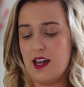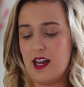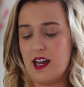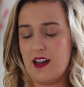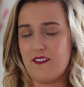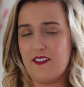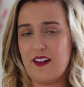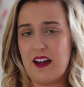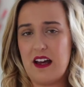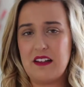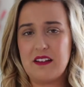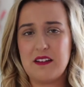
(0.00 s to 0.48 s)

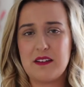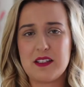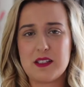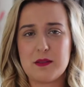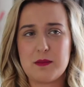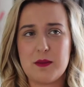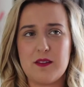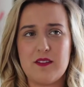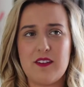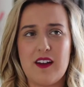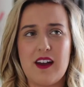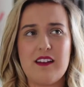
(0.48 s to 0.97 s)
I found them
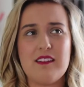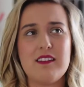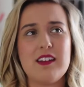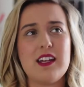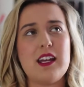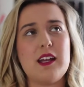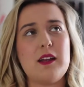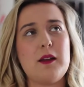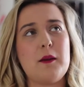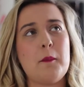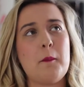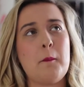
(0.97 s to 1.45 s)
to be
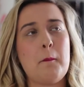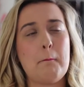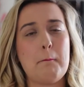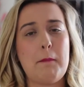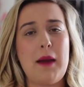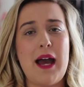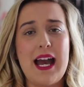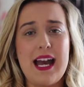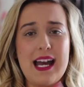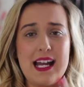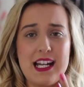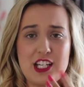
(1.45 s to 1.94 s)
very
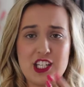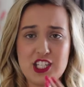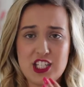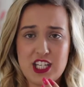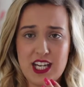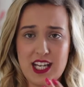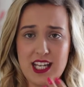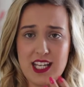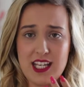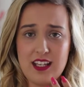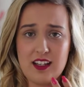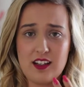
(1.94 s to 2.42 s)

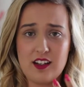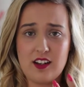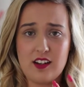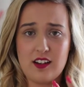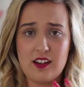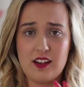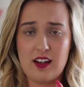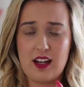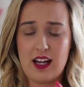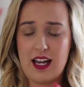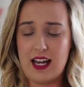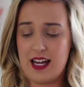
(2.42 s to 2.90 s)
patchy,
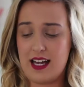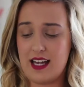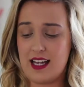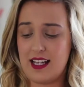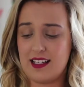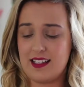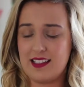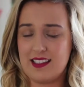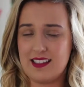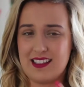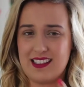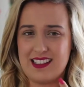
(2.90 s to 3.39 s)

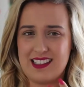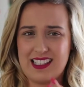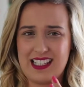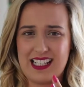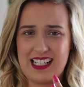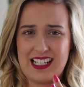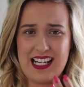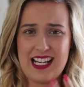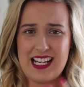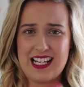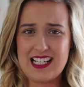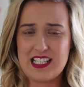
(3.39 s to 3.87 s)
and the
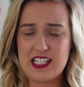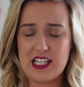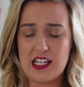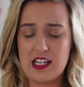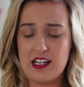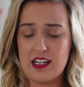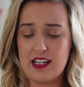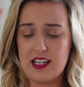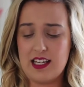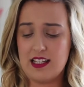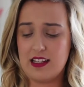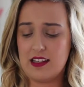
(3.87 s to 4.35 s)
glitter
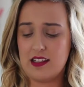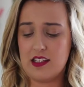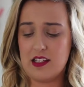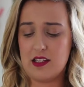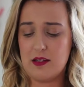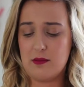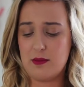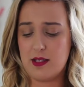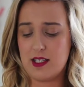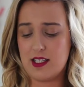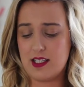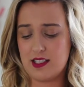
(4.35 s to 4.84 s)
in
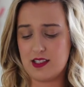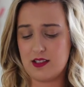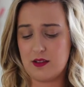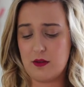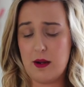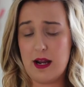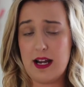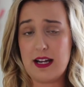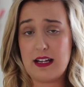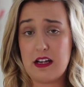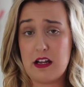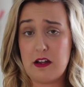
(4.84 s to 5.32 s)
them is
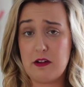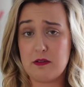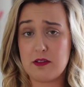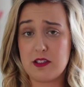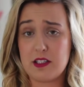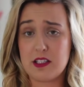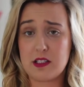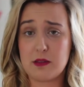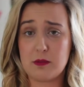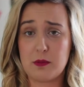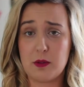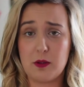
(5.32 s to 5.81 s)
quite
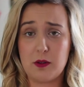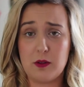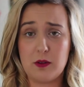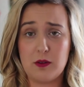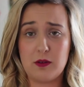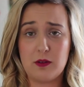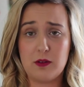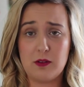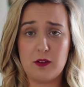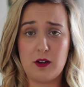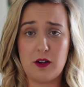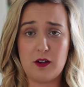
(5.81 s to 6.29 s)

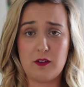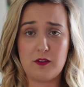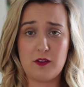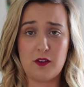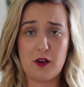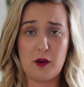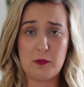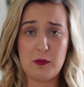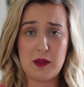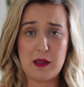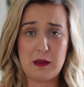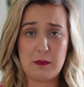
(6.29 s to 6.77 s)
noticeable
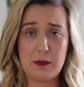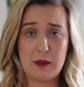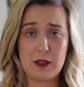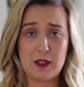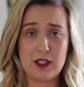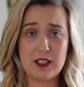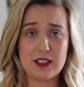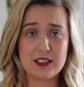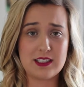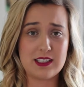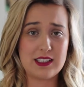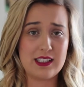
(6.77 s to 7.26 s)
on me
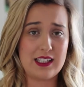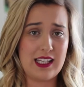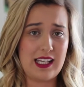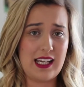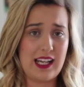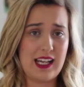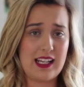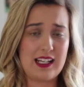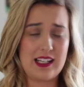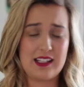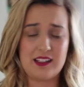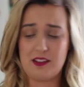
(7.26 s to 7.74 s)

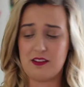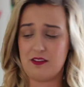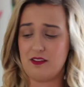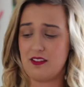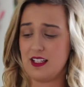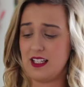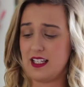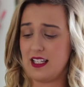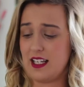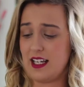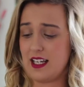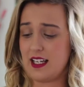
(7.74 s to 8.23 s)
personally, and I don't
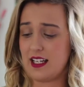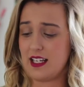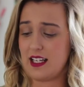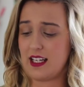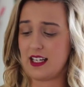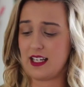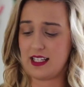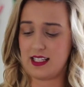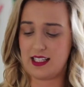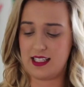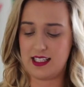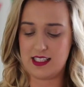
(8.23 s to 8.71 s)
really
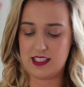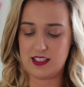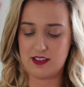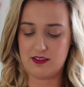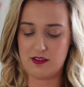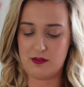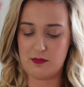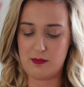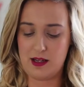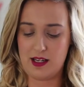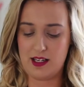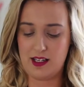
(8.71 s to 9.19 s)
like
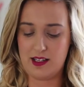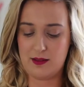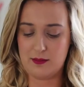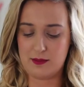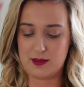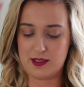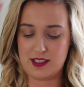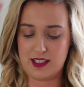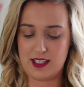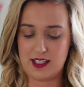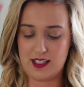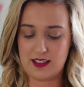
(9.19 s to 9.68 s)
glitter in my
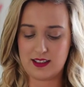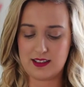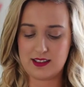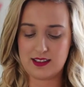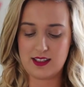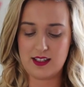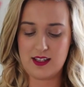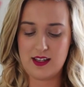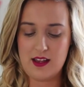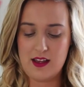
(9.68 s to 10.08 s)
lipsticks.